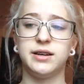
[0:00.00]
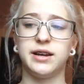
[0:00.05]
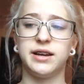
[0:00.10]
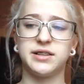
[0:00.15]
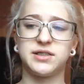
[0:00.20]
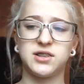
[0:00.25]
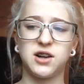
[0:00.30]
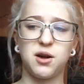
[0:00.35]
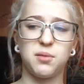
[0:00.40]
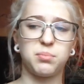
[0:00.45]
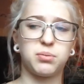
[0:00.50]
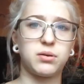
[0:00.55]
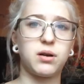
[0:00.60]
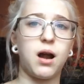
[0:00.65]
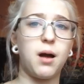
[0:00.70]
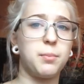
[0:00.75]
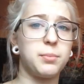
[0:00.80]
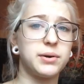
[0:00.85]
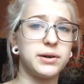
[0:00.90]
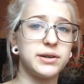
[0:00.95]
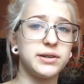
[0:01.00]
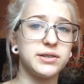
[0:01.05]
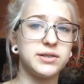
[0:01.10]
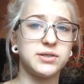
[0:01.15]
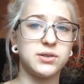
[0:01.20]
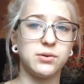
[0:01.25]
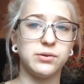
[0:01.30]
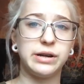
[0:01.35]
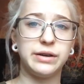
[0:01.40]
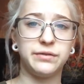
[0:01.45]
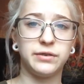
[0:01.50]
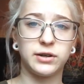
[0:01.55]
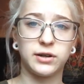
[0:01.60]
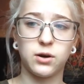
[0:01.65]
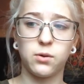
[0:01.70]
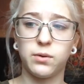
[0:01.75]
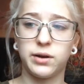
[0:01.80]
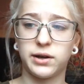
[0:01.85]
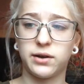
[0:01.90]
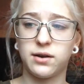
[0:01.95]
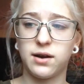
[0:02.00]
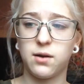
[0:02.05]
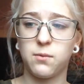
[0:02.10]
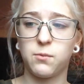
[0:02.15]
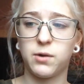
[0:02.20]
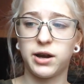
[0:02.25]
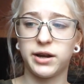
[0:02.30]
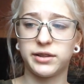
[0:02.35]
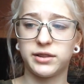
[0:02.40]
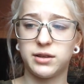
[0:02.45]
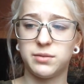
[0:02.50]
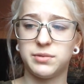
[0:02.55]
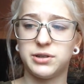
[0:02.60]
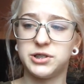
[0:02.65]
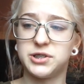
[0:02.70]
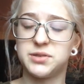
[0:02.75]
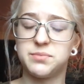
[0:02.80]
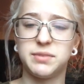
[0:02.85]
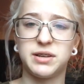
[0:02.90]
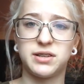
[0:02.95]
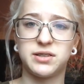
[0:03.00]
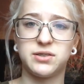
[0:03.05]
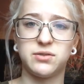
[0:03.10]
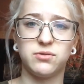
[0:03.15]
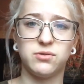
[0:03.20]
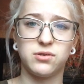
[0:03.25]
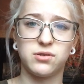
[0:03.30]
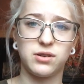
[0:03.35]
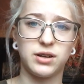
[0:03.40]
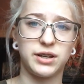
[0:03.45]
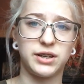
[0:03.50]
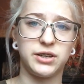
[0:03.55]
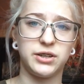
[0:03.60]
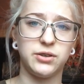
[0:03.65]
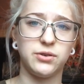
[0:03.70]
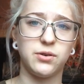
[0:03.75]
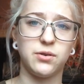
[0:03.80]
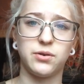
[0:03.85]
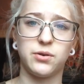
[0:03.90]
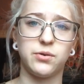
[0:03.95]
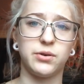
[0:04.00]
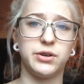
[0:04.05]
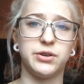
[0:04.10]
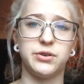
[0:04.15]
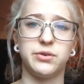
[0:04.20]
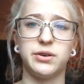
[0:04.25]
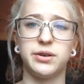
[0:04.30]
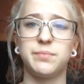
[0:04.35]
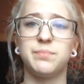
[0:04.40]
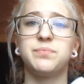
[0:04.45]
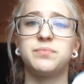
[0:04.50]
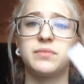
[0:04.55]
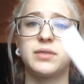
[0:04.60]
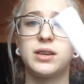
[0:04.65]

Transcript: it's not proper, so if you're going around wearing them, it just makes you look like you don't know what you're doing.